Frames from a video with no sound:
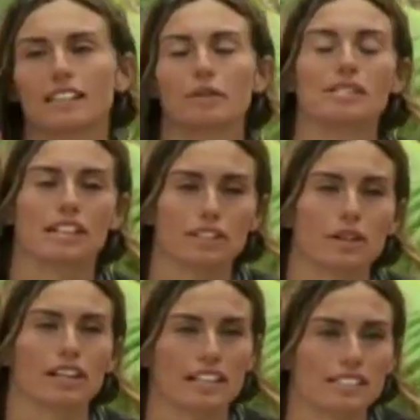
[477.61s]
line,
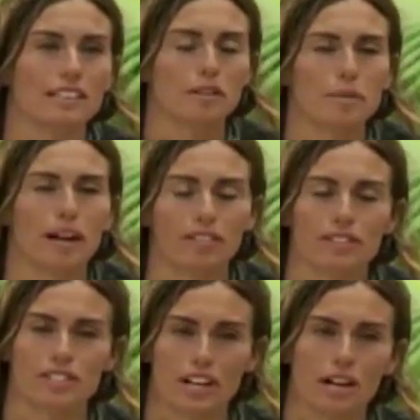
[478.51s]
but also get people to
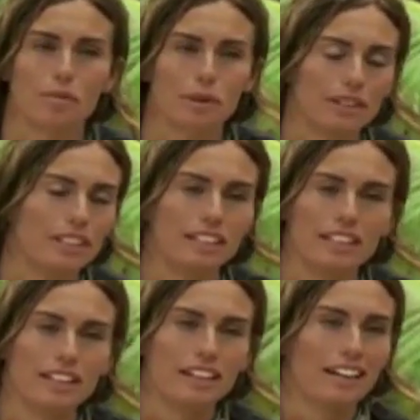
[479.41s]
vote against their
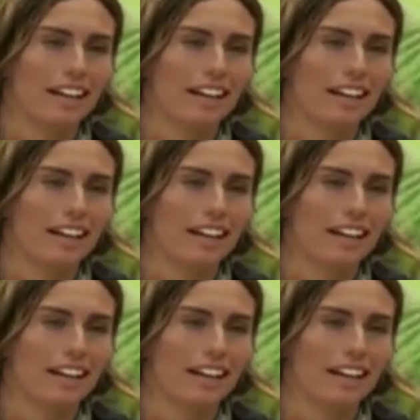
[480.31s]
own best